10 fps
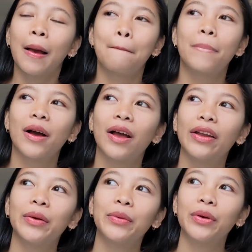
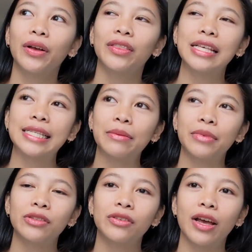But uh, they sent
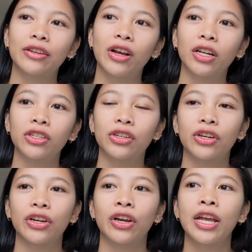me to that
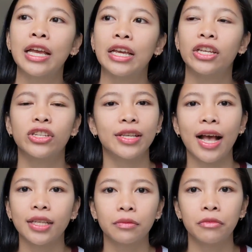doctor. He just
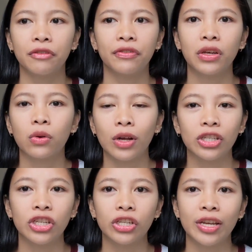asked me a few
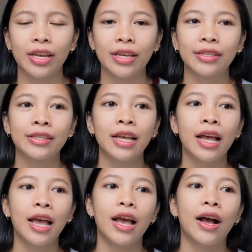questions
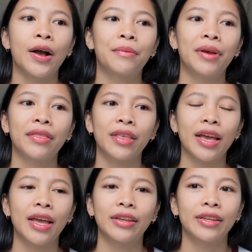um, and
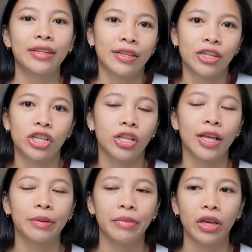then she
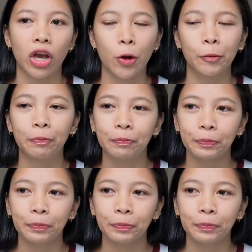let me go.